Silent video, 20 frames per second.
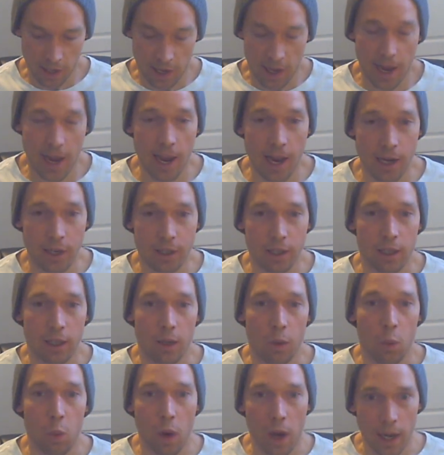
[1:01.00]
and
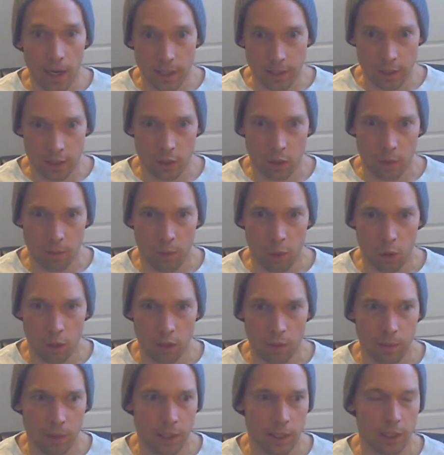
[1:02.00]
why it's so
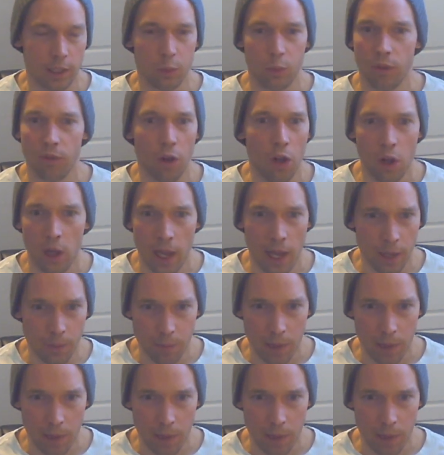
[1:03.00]
important, because we've all had